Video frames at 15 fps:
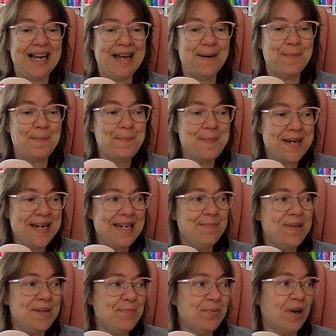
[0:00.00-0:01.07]

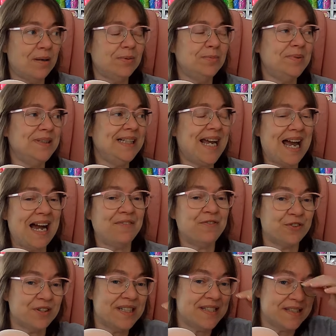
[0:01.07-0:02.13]
maybe probably after
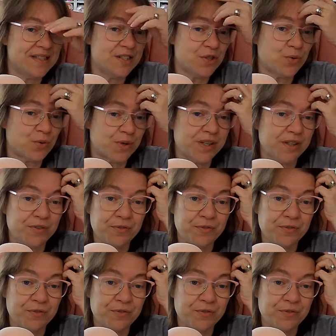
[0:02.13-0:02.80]
this tutorial